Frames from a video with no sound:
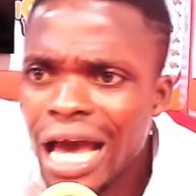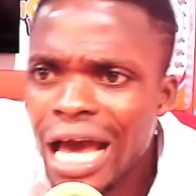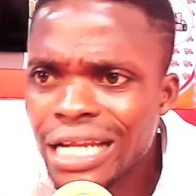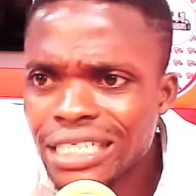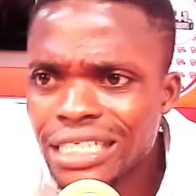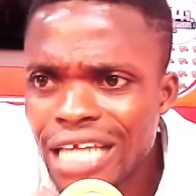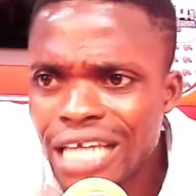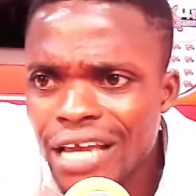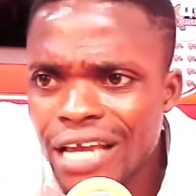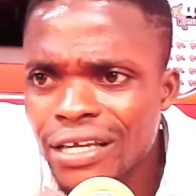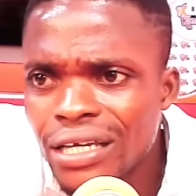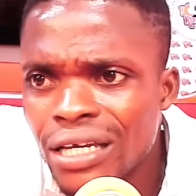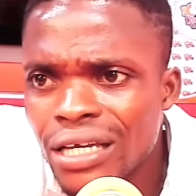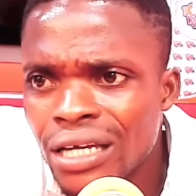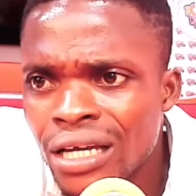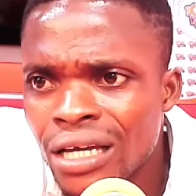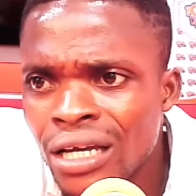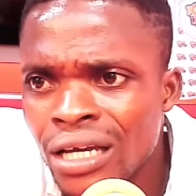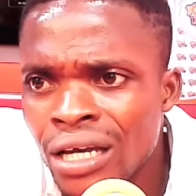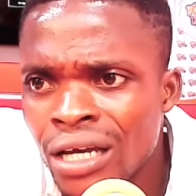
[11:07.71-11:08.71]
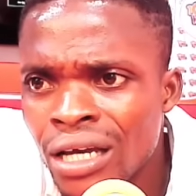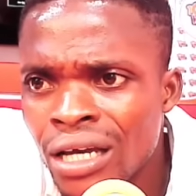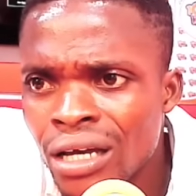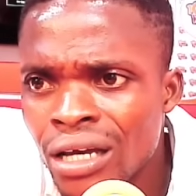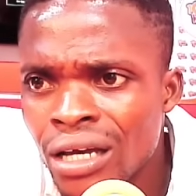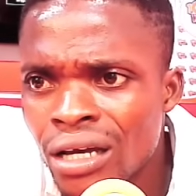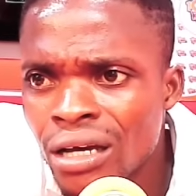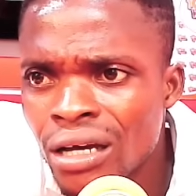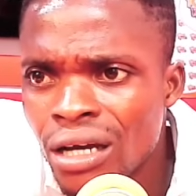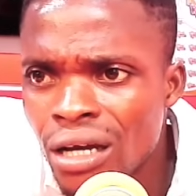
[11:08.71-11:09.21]
Eddie say.
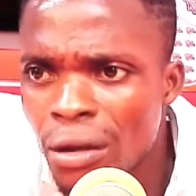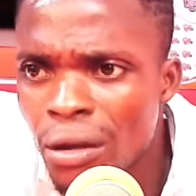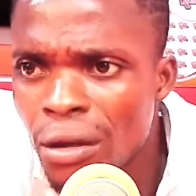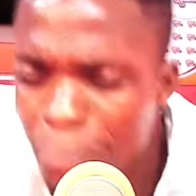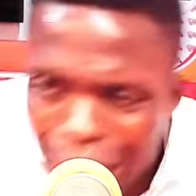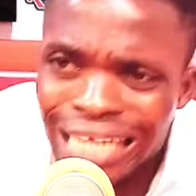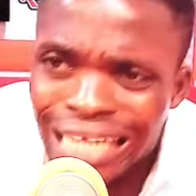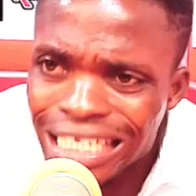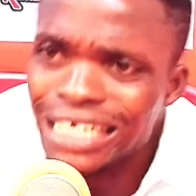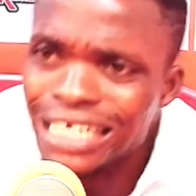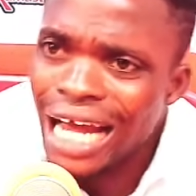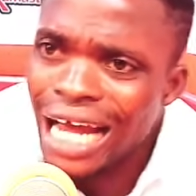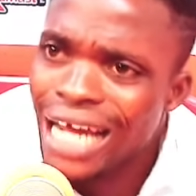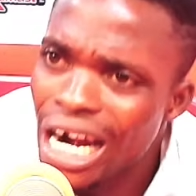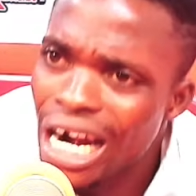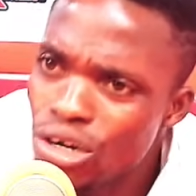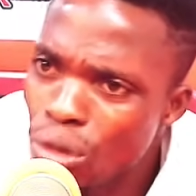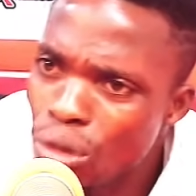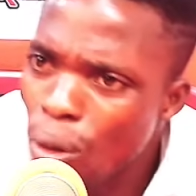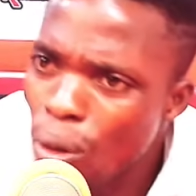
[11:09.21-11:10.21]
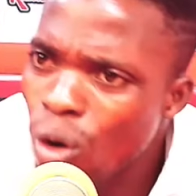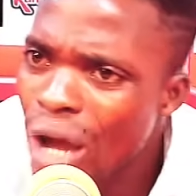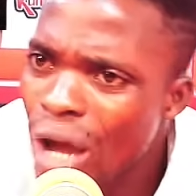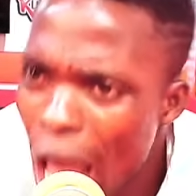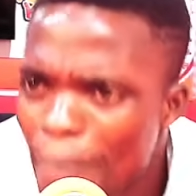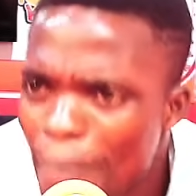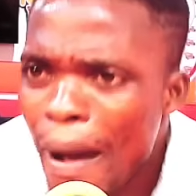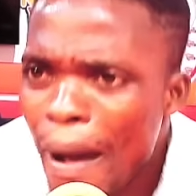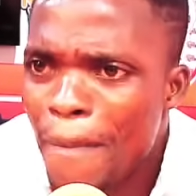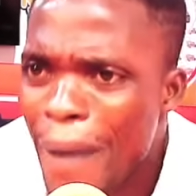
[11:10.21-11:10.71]
Martin Kakari no more
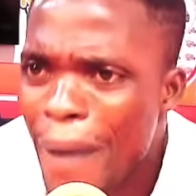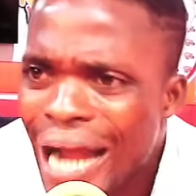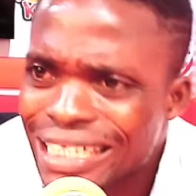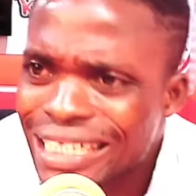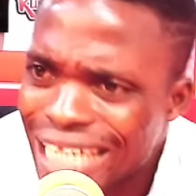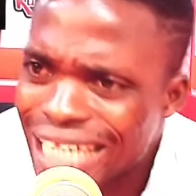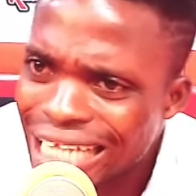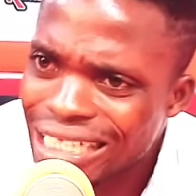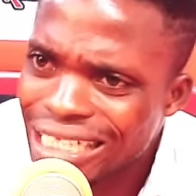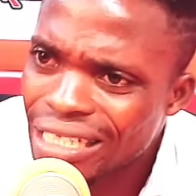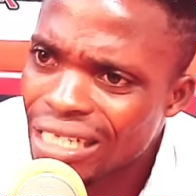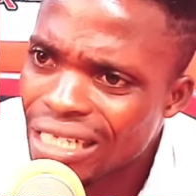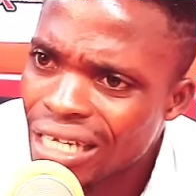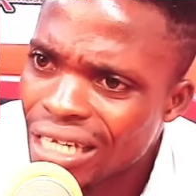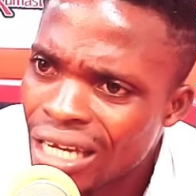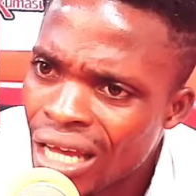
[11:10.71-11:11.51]
about party na say.